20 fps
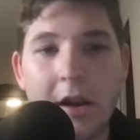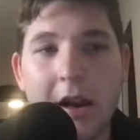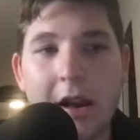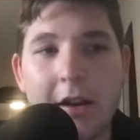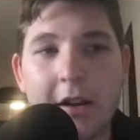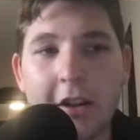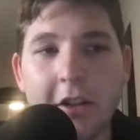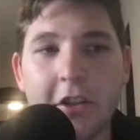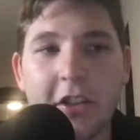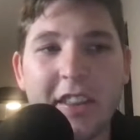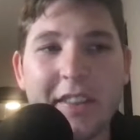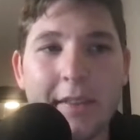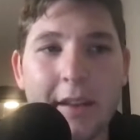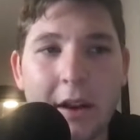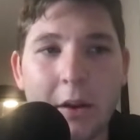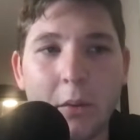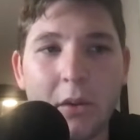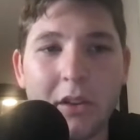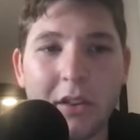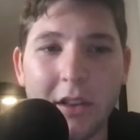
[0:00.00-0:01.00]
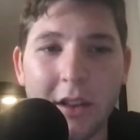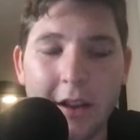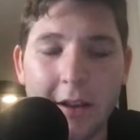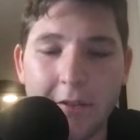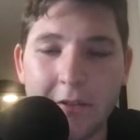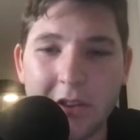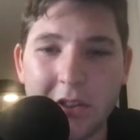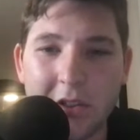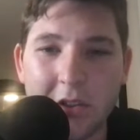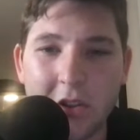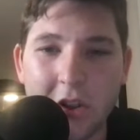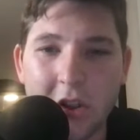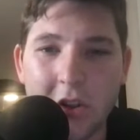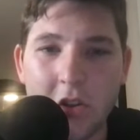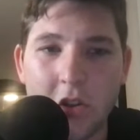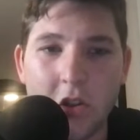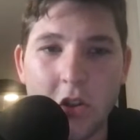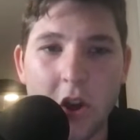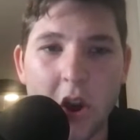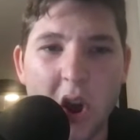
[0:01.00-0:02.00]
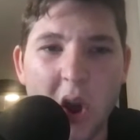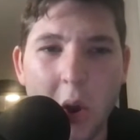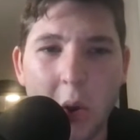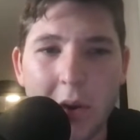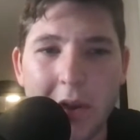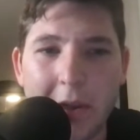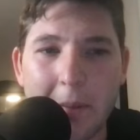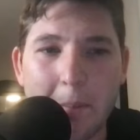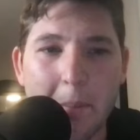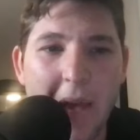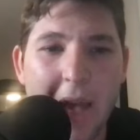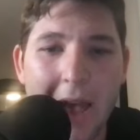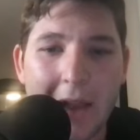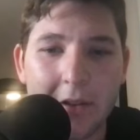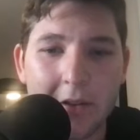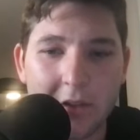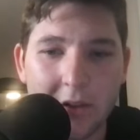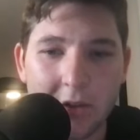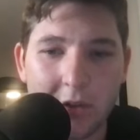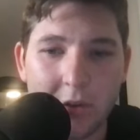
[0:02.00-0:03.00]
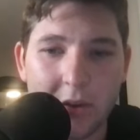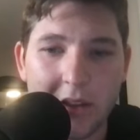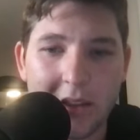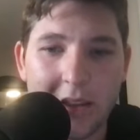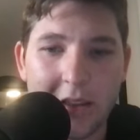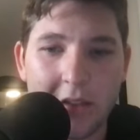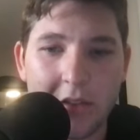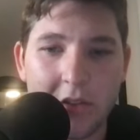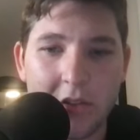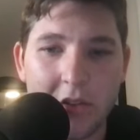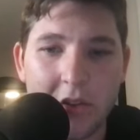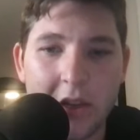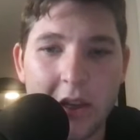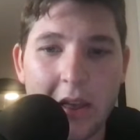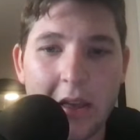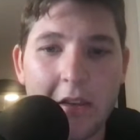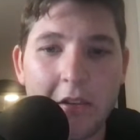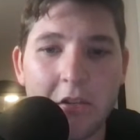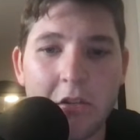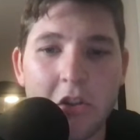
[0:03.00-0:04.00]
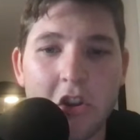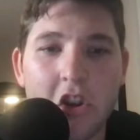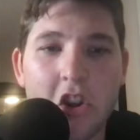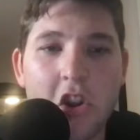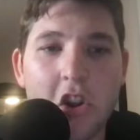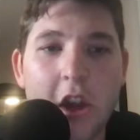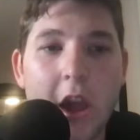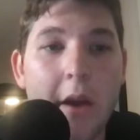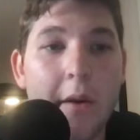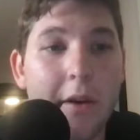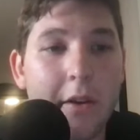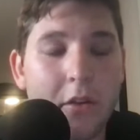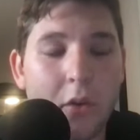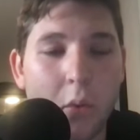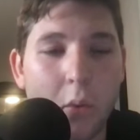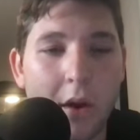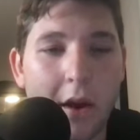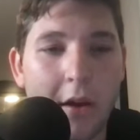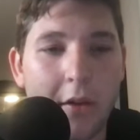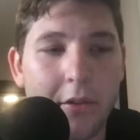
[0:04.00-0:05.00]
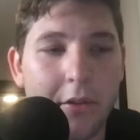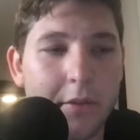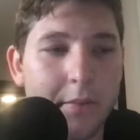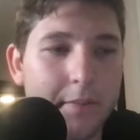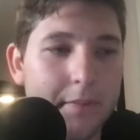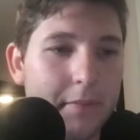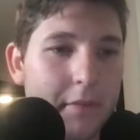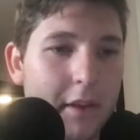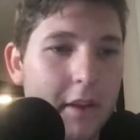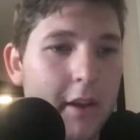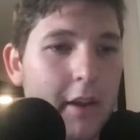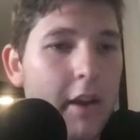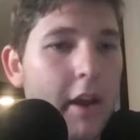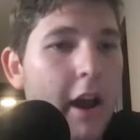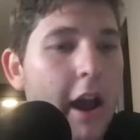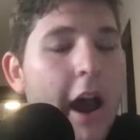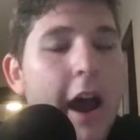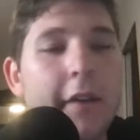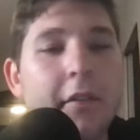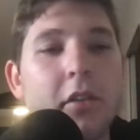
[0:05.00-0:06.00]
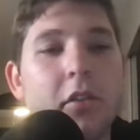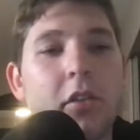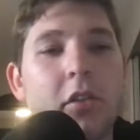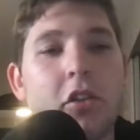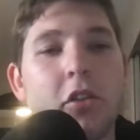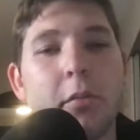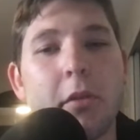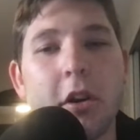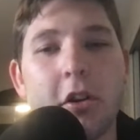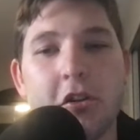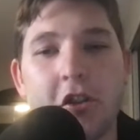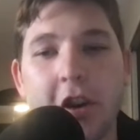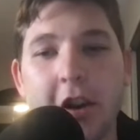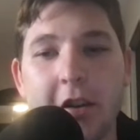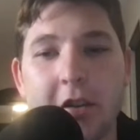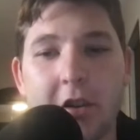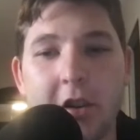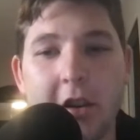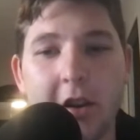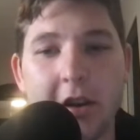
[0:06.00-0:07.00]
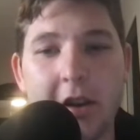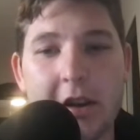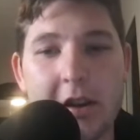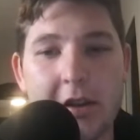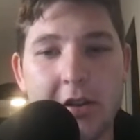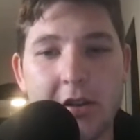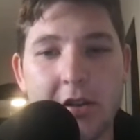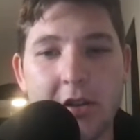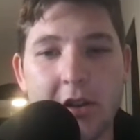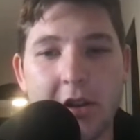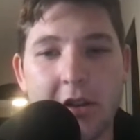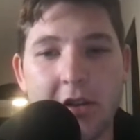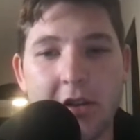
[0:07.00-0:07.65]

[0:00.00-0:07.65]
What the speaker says: another thing that I would love to see Joe get back to is sharing the wealth. Obviously, Jamar Chase is